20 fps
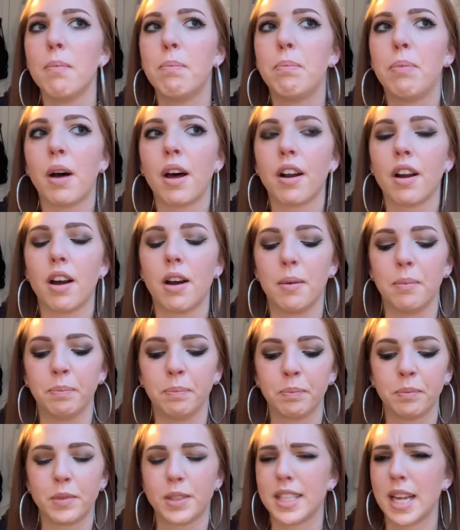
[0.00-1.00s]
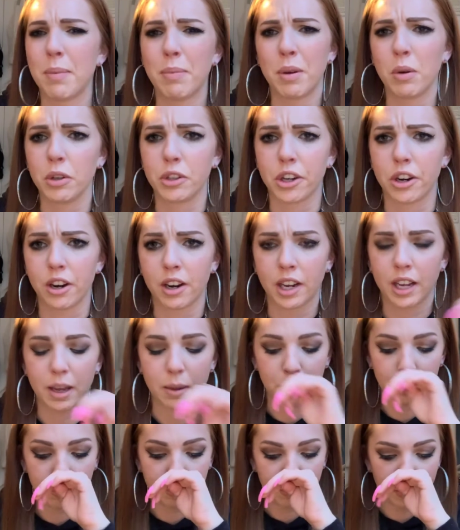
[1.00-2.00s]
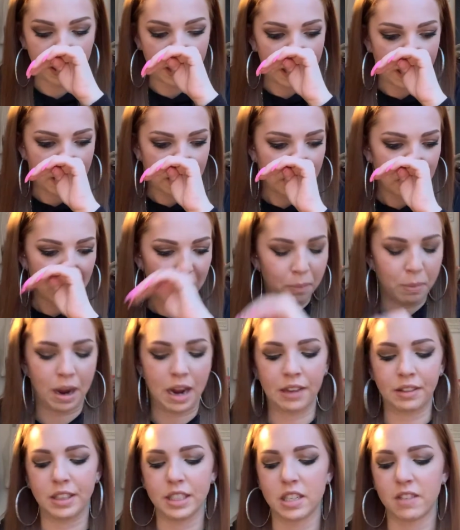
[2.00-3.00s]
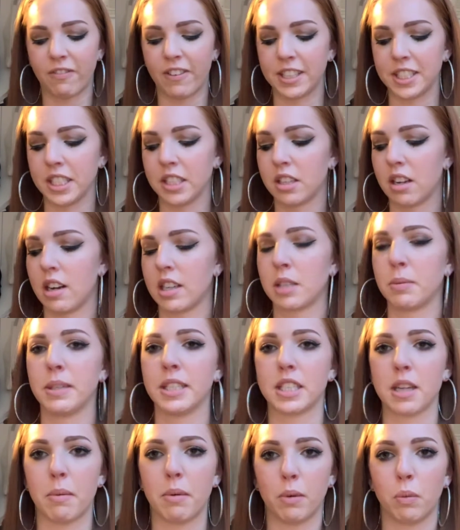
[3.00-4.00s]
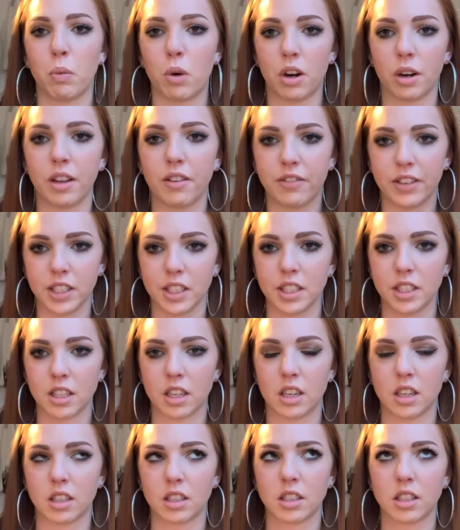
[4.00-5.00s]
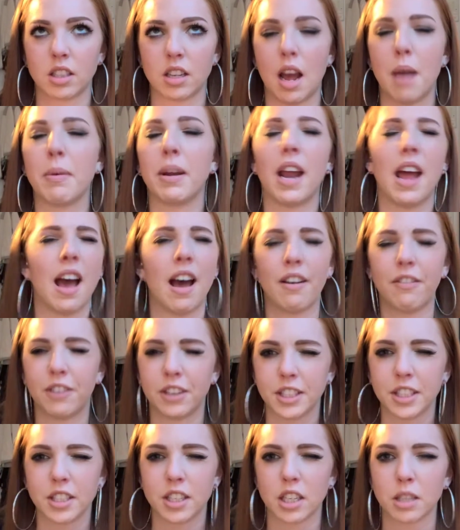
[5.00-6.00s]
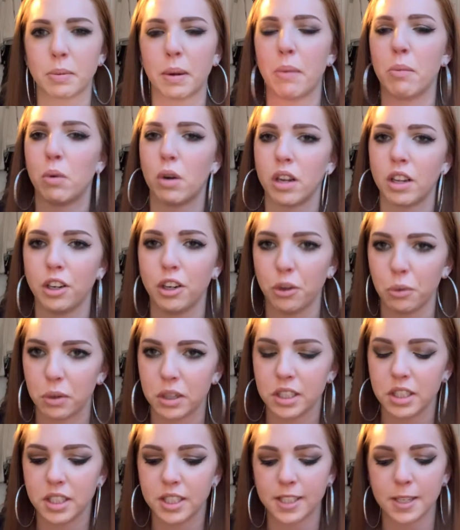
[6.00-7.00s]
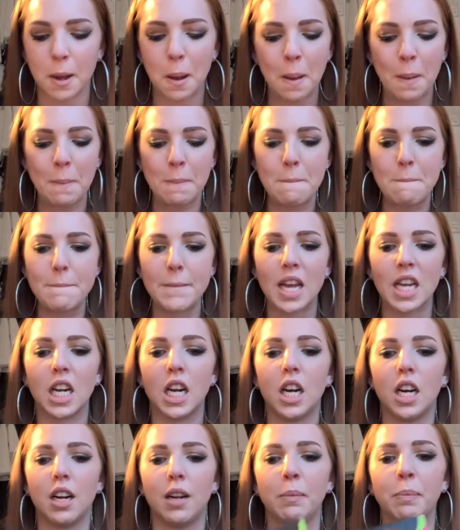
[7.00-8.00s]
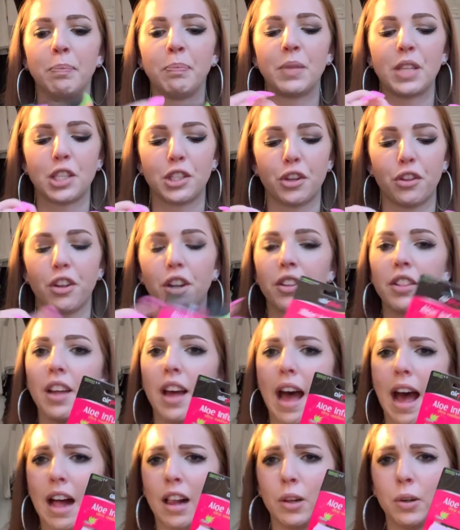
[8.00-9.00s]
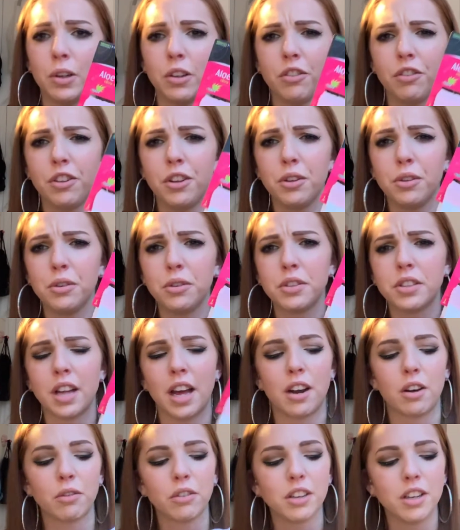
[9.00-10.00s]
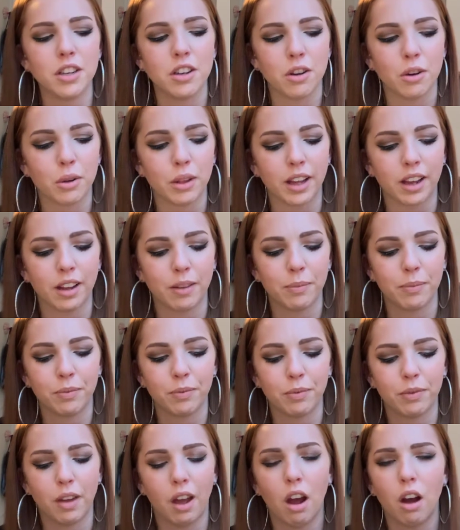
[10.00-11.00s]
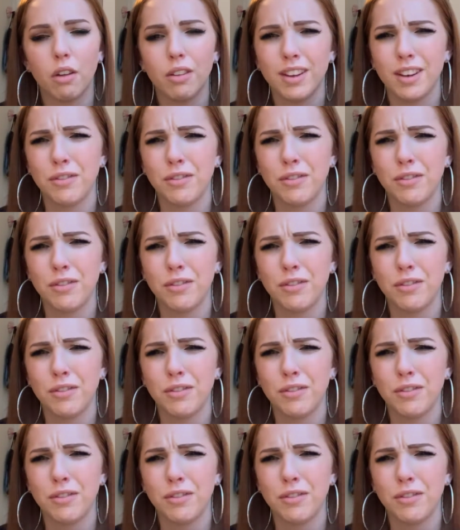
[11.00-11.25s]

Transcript: But um, same thing with Target. But I ended up buying these fuzzy socks because I've been wanting fuzzy socks. I mean, I have fuzzy socks, but I'm wanting new ones. Um, so they're the aloe infused. I don't really know like how they